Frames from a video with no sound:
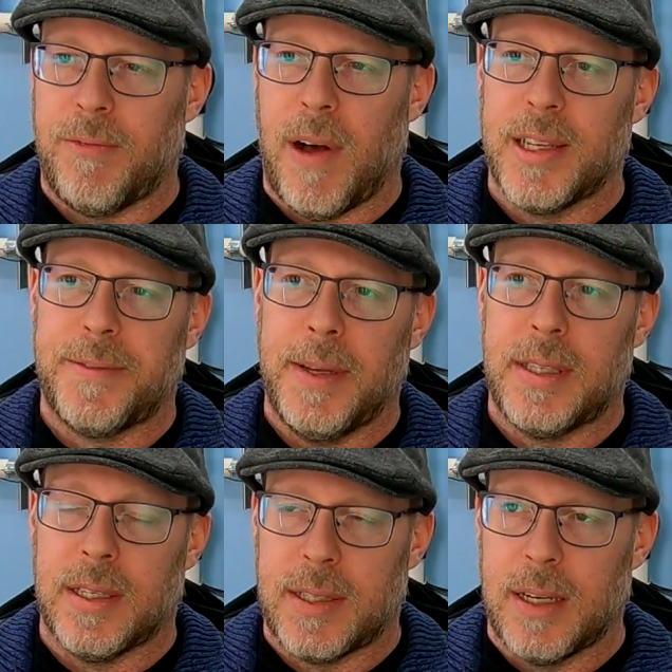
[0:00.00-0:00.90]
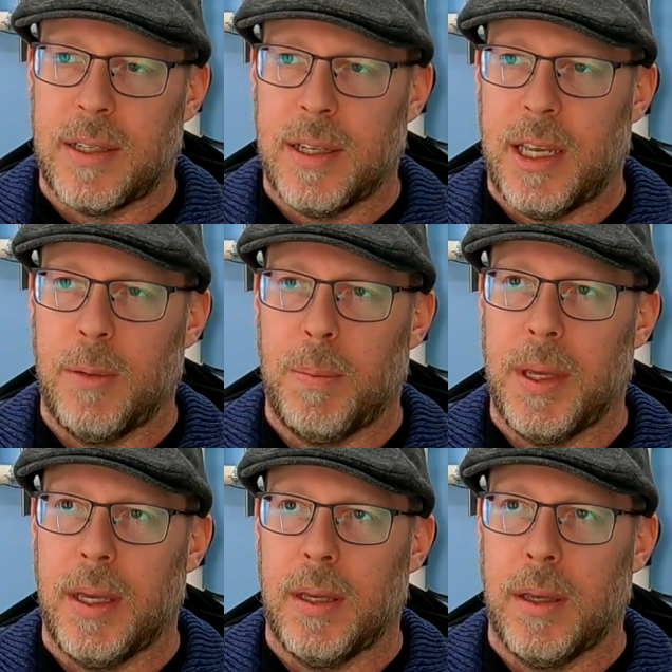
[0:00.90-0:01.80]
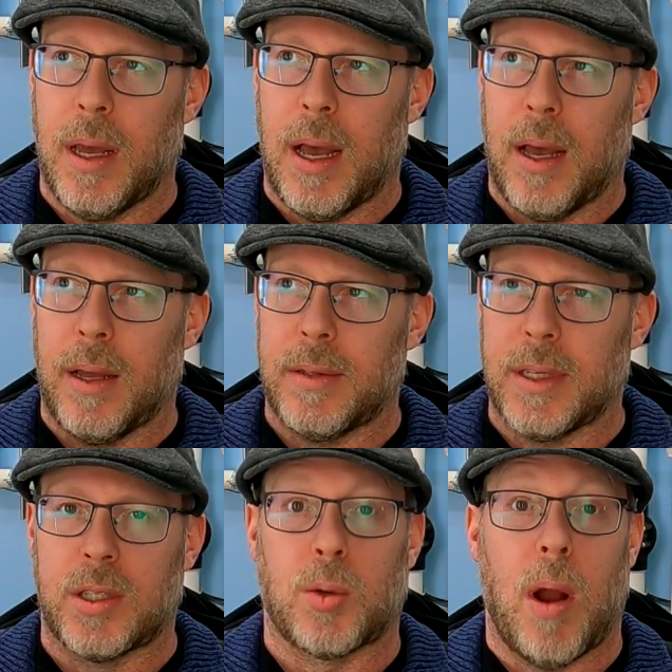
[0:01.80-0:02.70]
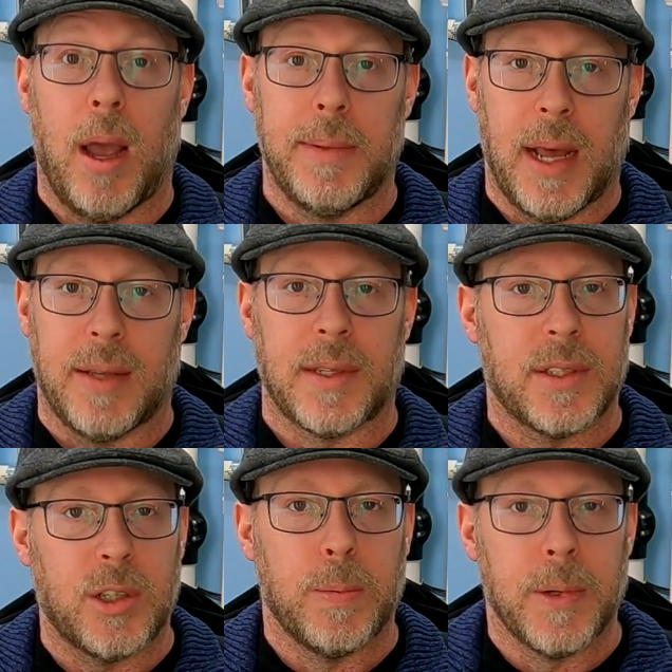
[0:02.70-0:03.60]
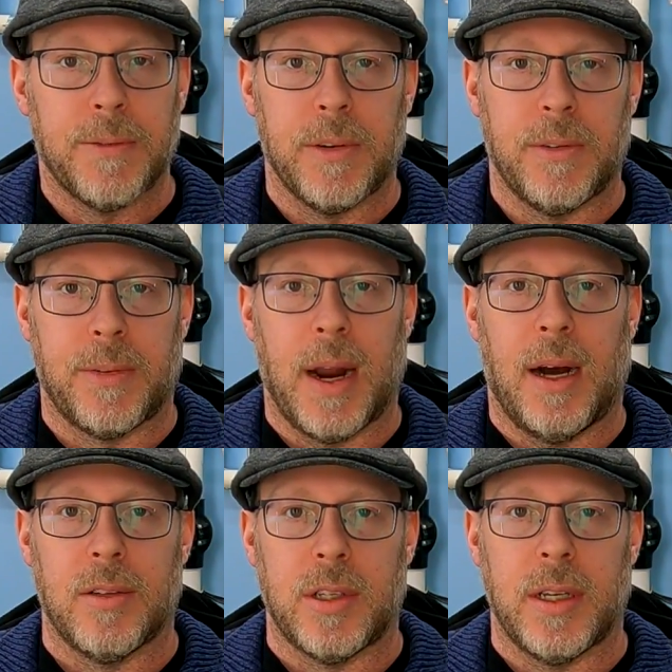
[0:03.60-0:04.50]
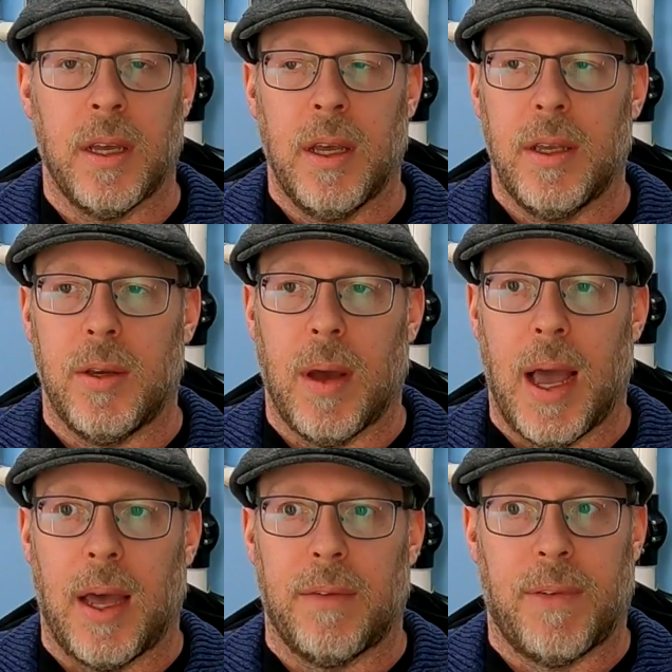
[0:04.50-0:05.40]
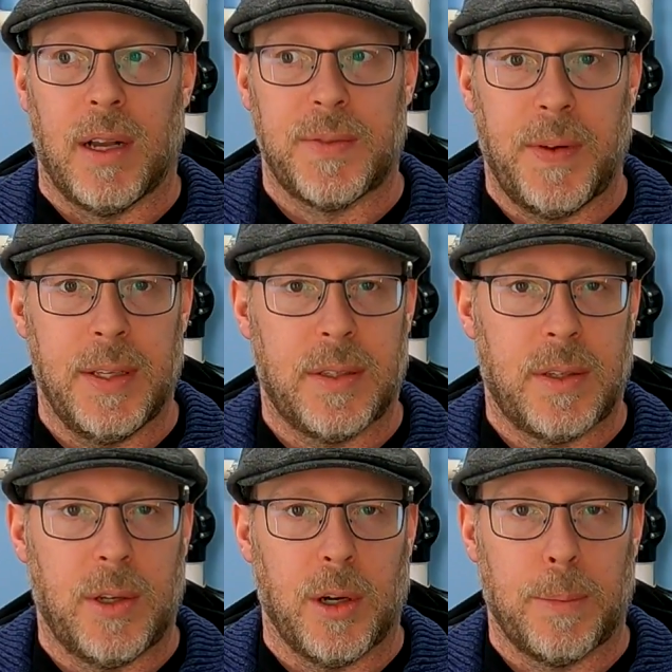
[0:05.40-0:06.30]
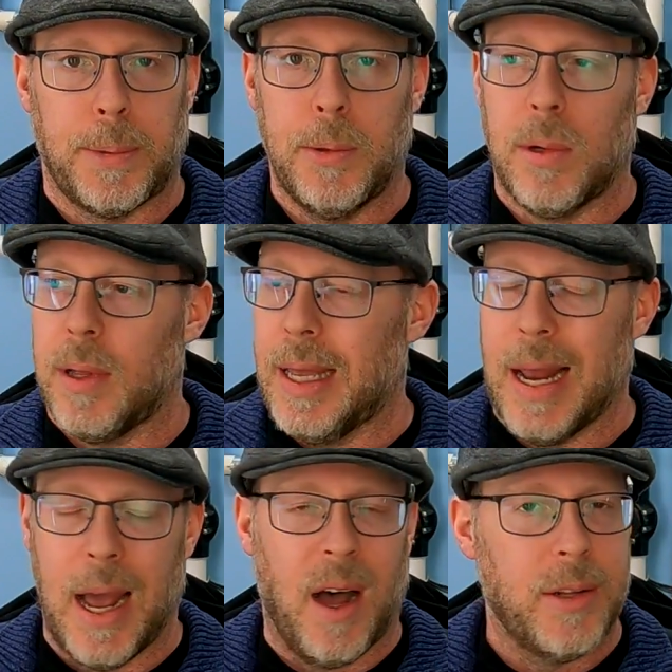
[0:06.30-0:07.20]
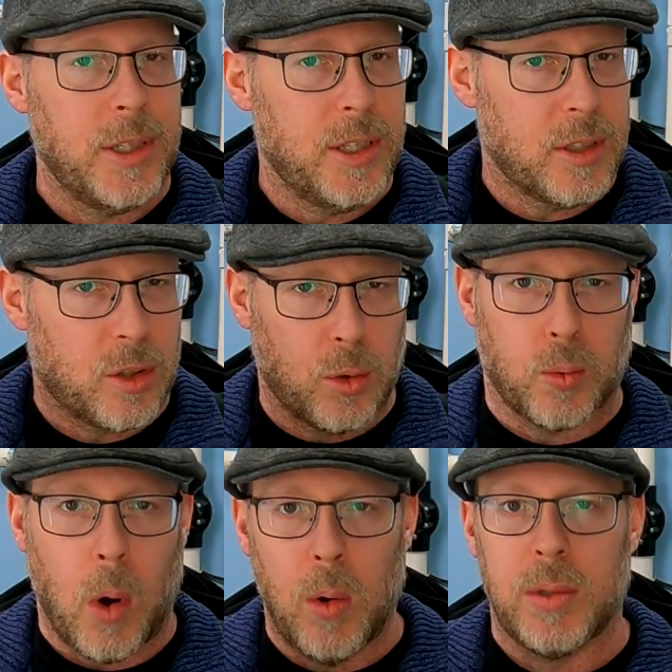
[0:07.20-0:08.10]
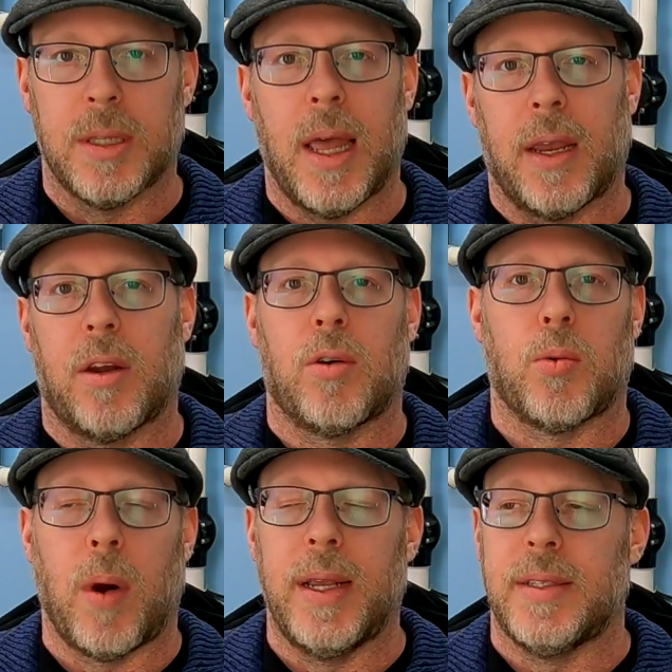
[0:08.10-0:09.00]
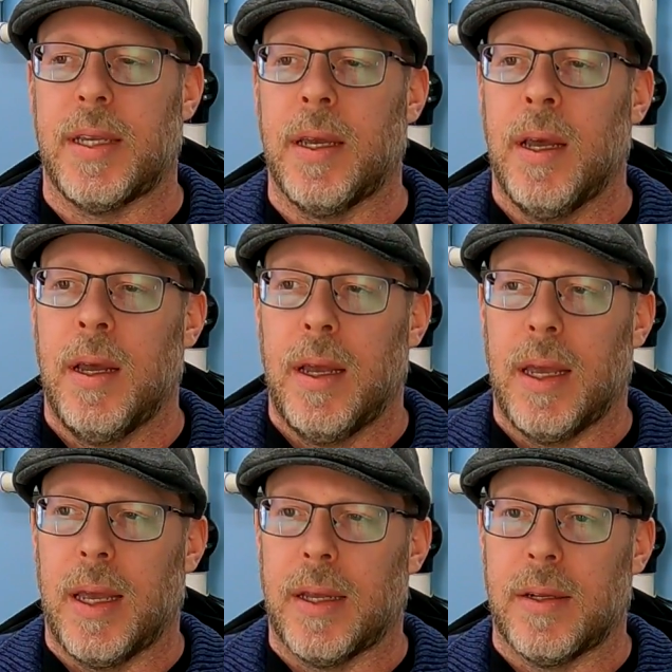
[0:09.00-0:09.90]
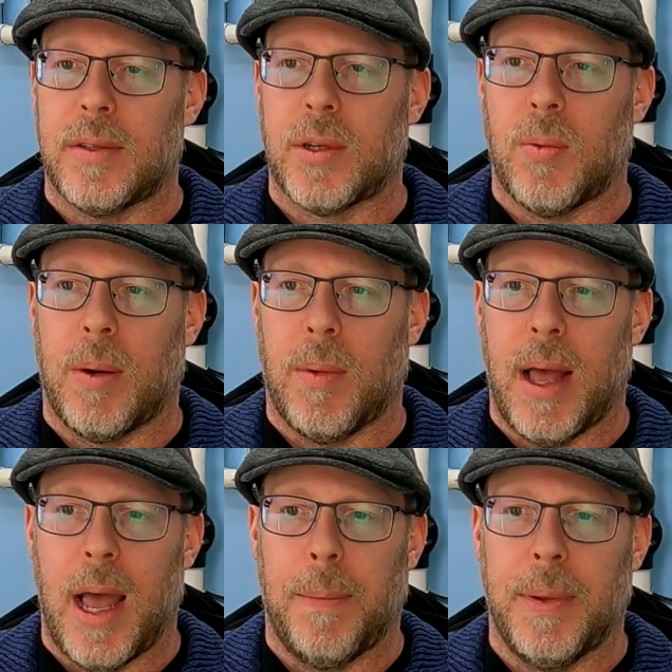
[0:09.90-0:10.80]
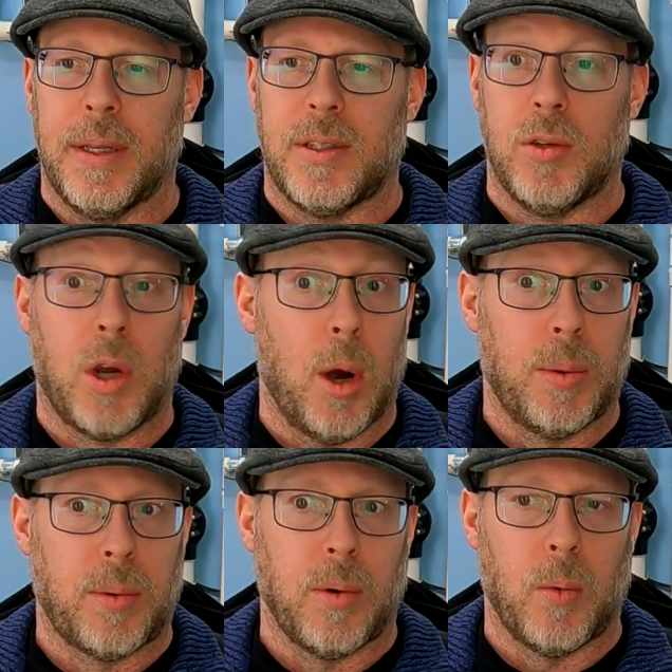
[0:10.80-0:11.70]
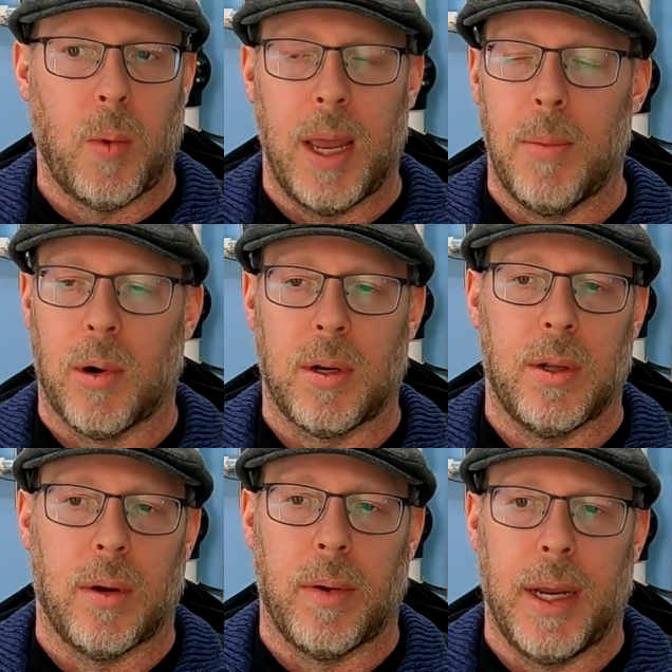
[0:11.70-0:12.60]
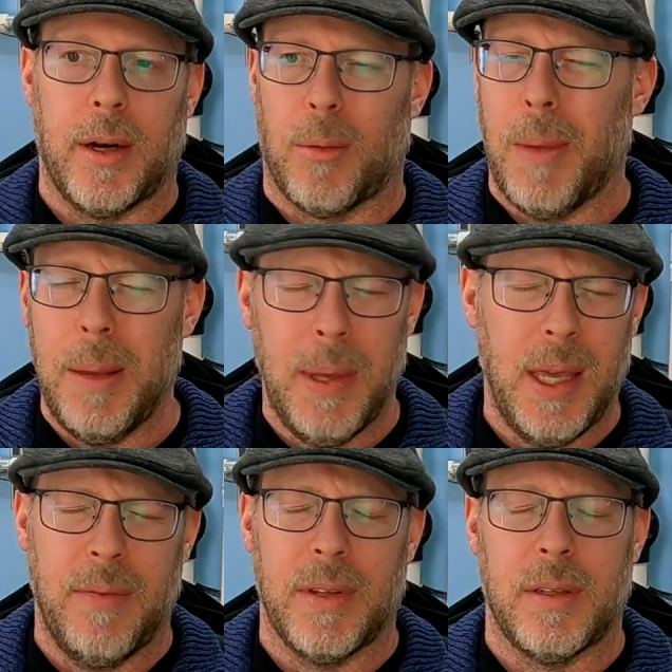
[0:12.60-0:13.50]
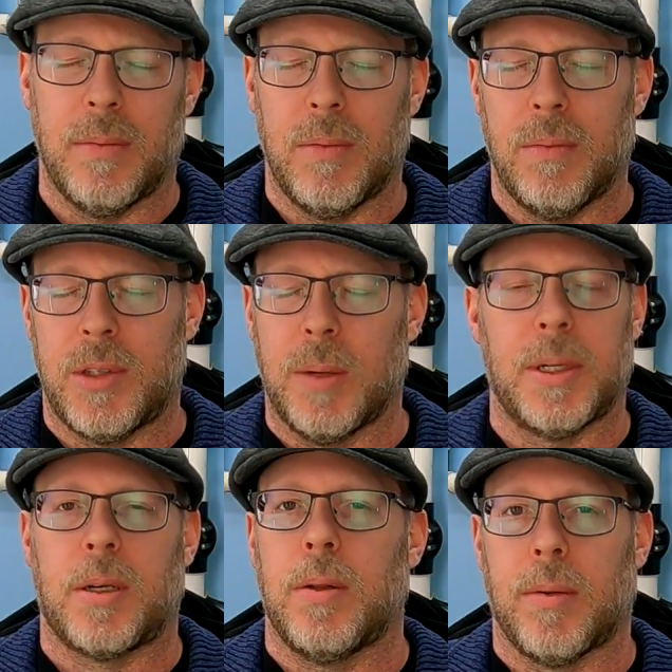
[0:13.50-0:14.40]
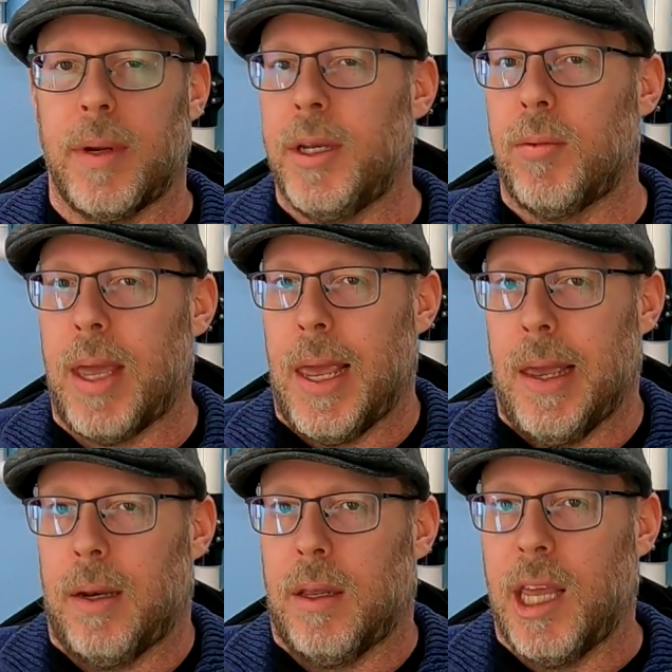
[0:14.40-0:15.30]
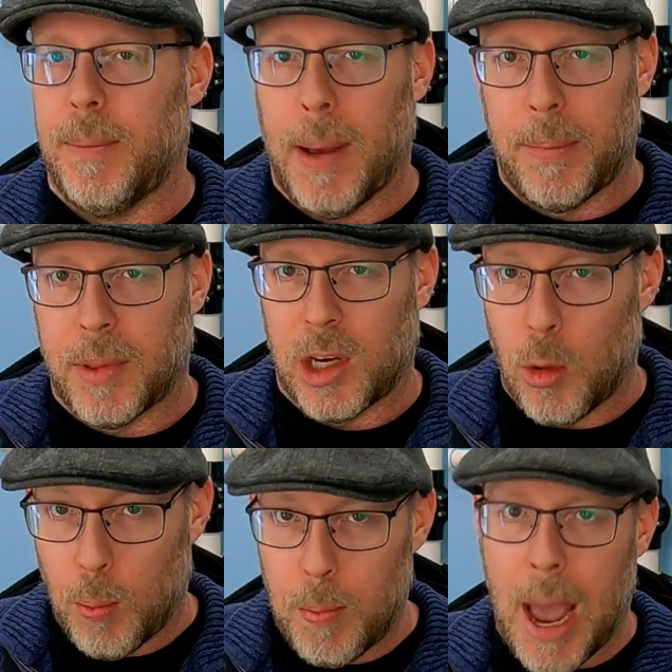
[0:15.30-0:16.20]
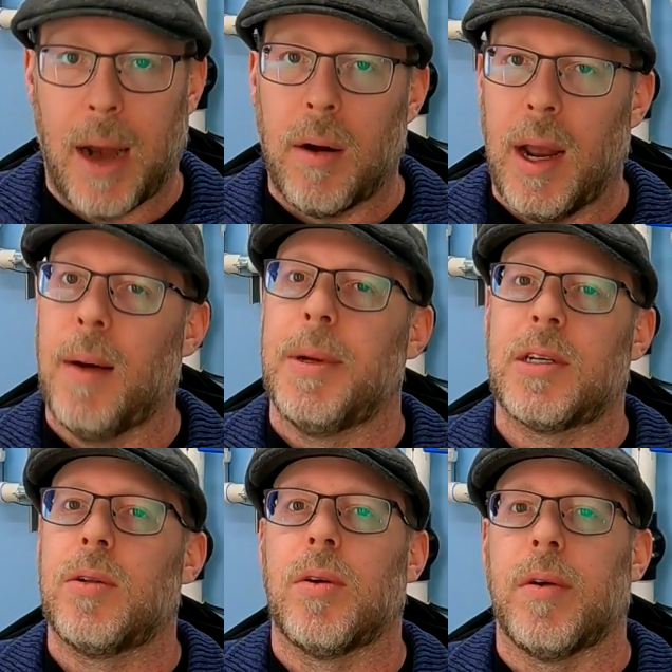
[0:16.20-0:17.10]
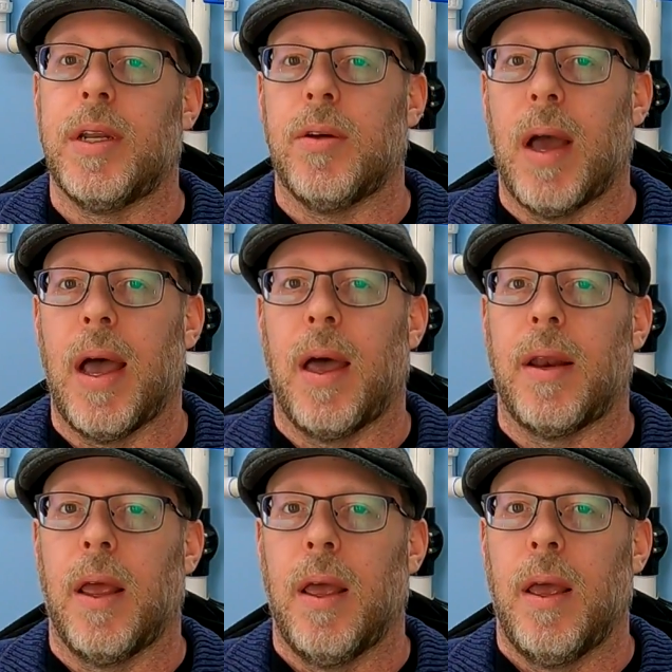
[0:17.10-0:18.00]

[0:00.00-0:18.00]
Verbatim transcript: phosphates essentially can be described as a superfood for algae. You add phosphates to your pool and algae just grows like crazy. And so what will happen is you go through way more chlorine, or maybe even so much chlorine you can't keep up with it. No matter how much chlorine you add,